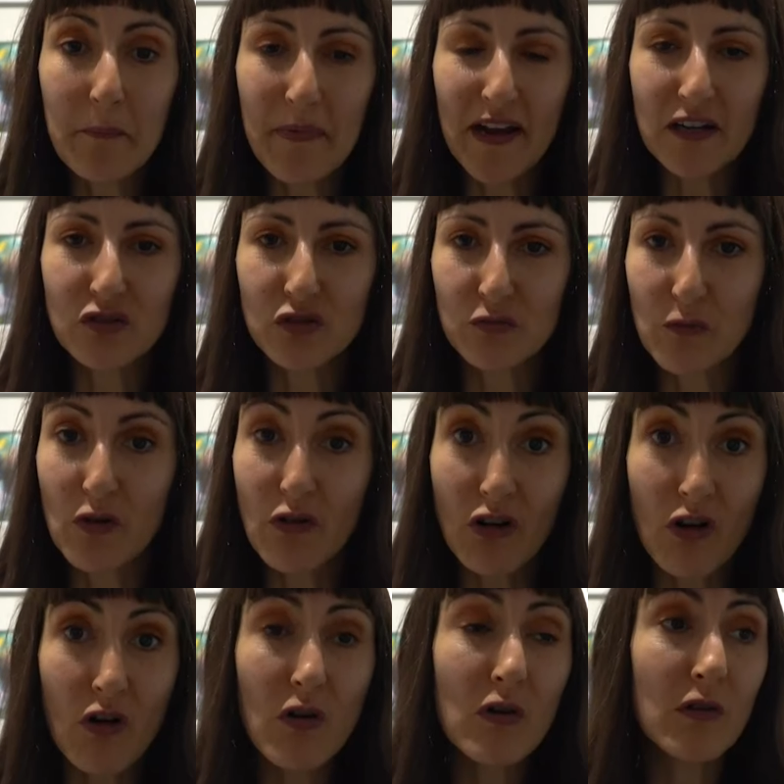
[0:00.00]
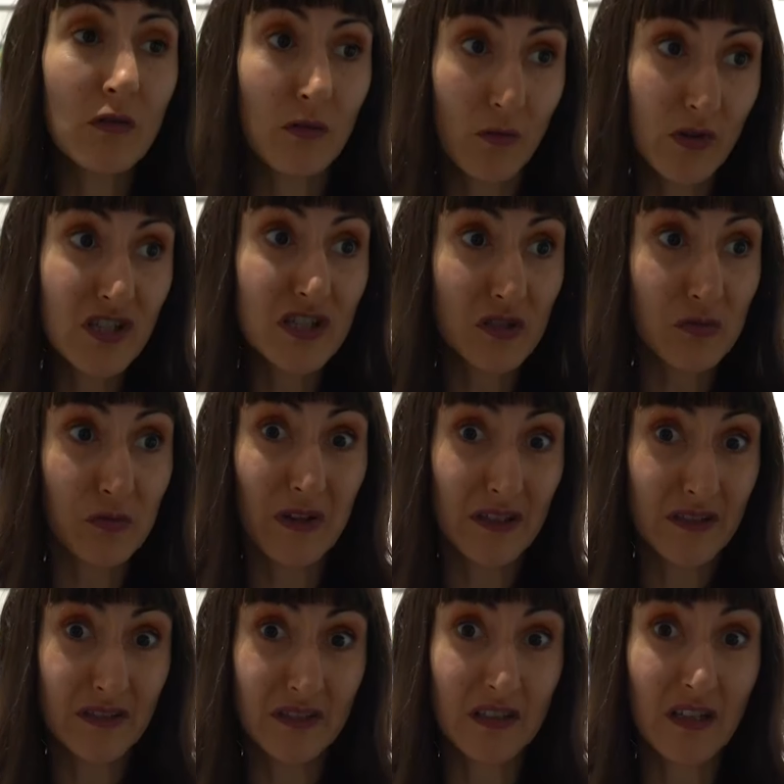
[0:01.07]
back to Morocco, which
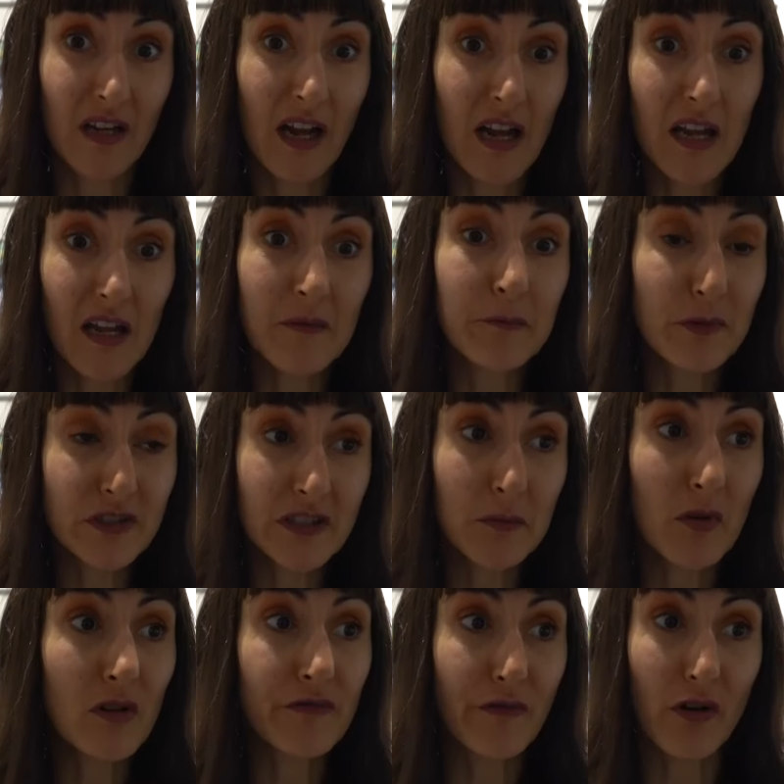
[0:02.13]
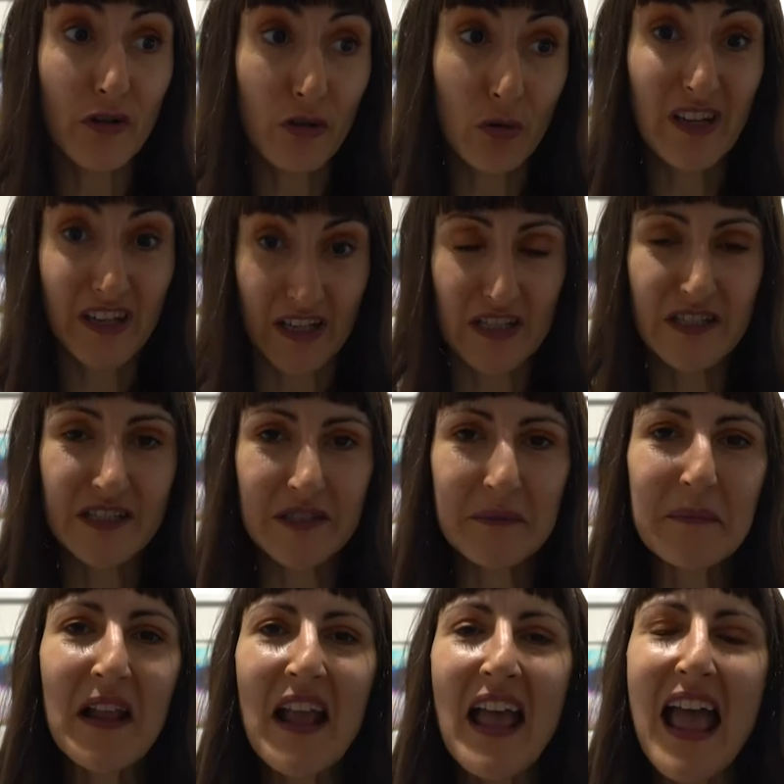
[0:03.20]
was impossible for 3 years.
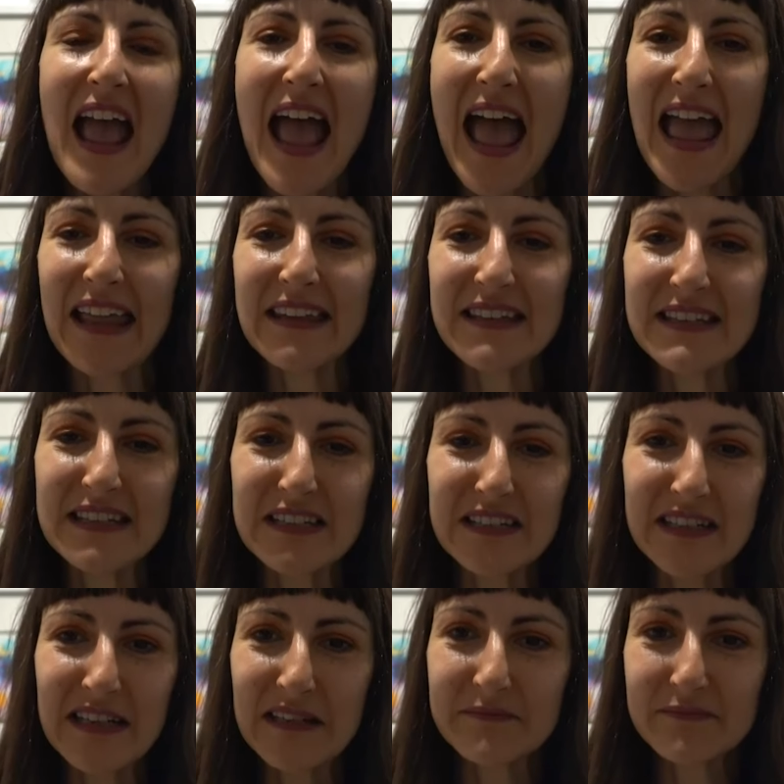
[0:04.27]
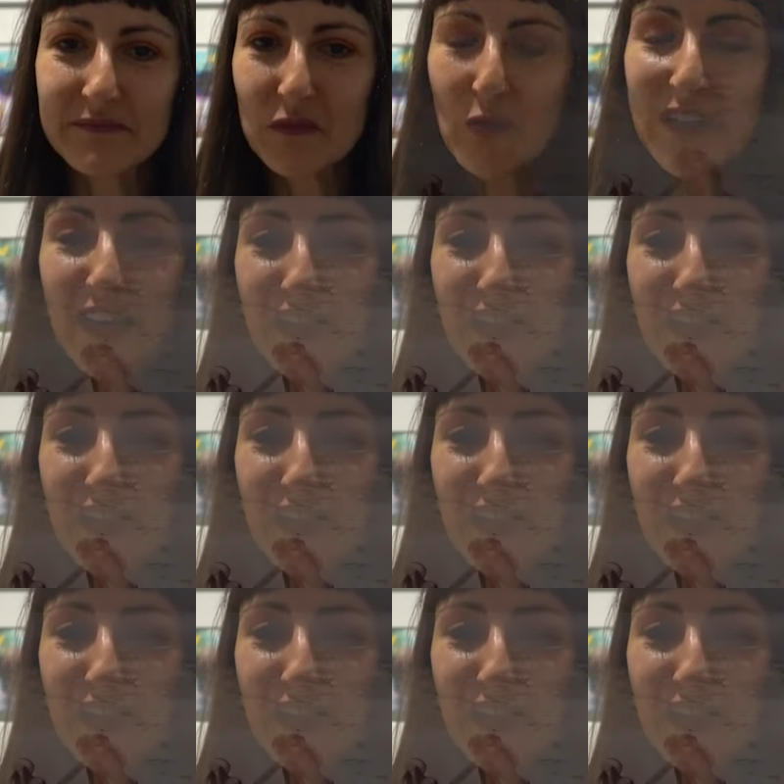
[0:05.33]
And when I